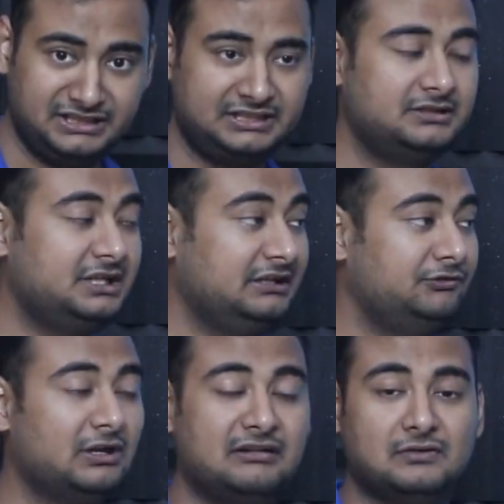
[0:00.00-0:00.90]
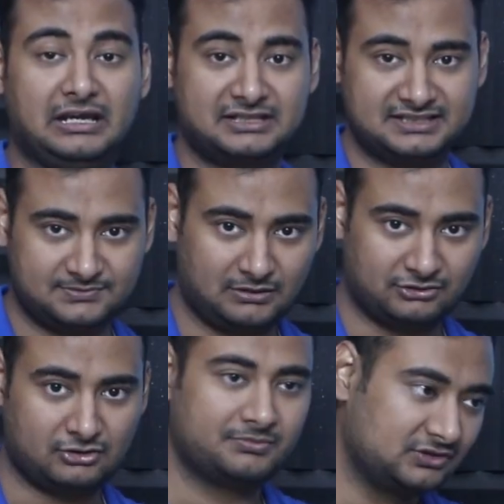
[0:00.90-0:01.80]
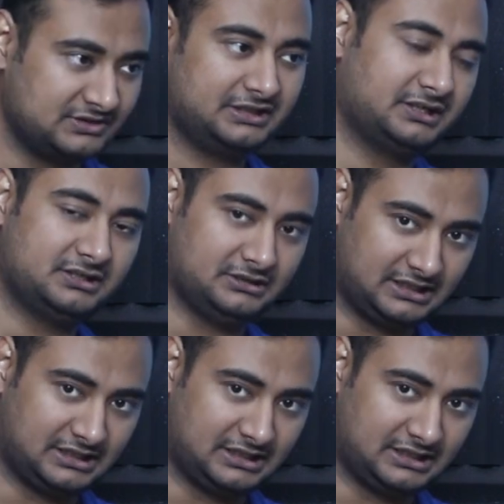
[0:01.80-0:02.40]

meaning if you have excess power draw, because again,